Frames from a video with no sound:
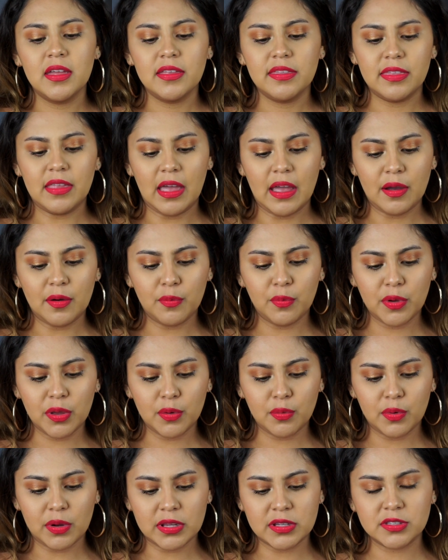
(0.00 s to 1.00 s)
that we
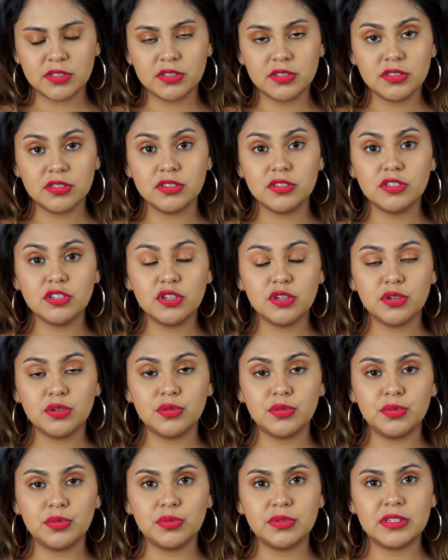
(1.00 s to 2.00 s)
went
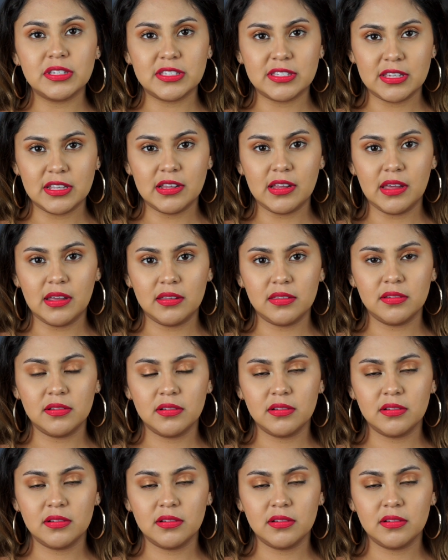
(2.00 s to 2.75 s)
to Disneyland.